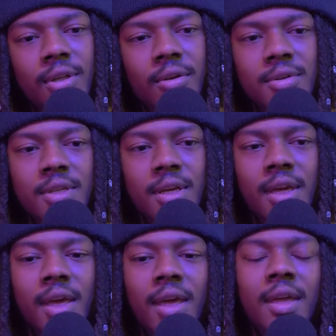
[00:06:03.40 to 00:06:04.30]
that was
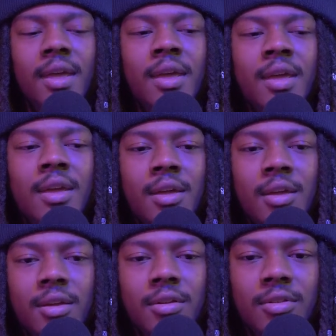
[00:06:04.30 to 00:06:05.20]
like, hey,
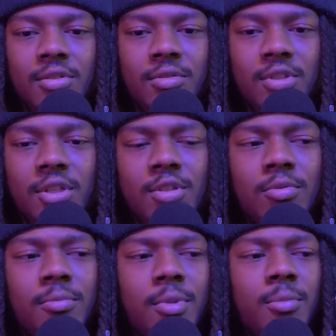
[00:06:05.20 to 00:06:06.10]
just
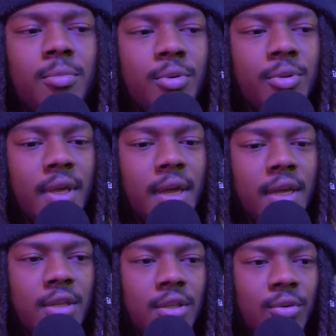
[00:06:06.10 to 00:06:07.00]
remember
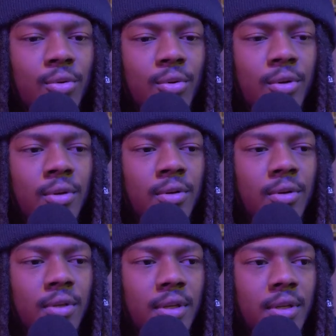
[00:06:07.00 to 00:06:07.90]
that
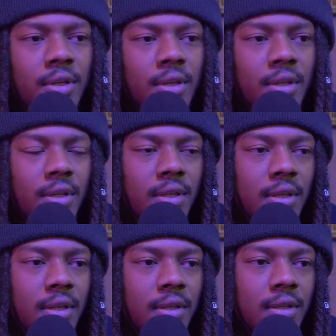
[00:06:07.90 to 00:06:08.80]
you're
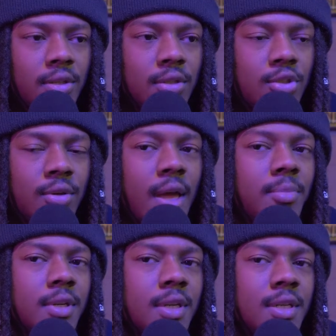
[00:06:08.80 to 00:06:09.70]

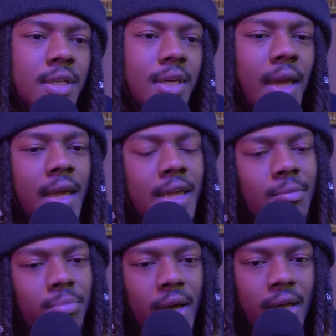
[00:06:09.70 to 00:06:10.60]
trapped in a
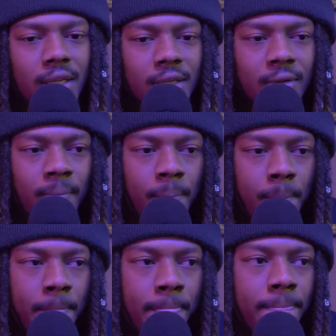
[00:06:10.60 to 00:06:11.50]
decaying body
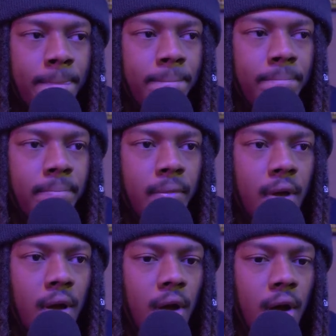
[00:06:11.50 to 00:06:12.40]

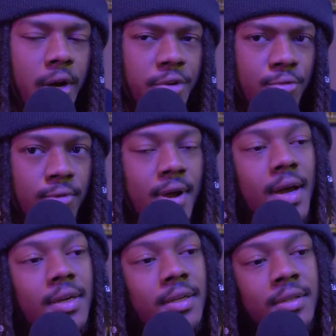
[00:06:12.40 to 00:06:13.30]
on a
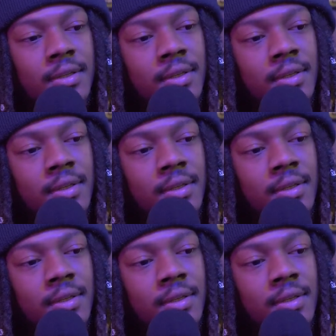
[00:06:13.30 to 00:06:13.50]
rock,